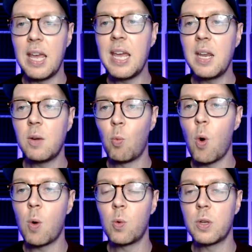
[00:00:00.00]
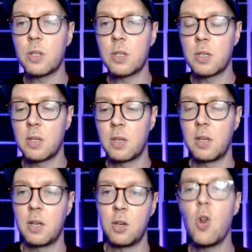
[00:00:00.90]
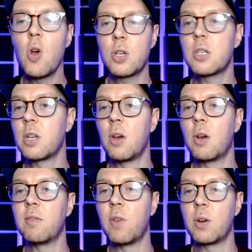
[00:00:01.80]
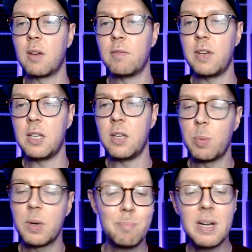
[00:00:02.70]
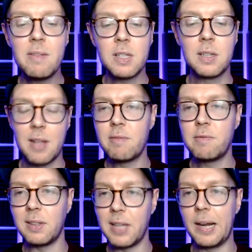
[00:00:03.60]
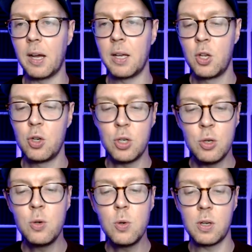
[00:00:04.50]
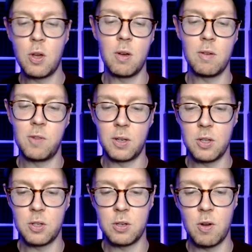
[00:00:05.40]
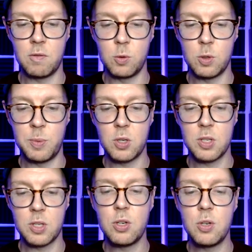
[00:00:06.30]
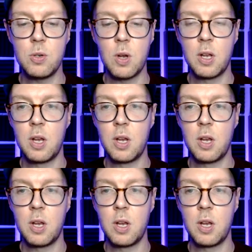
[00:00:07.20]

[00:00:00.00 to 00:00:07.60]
in what was not just a Kurt Vonnegut video, but a bit of a love letter to Kurt Vonnegut's novels, because I do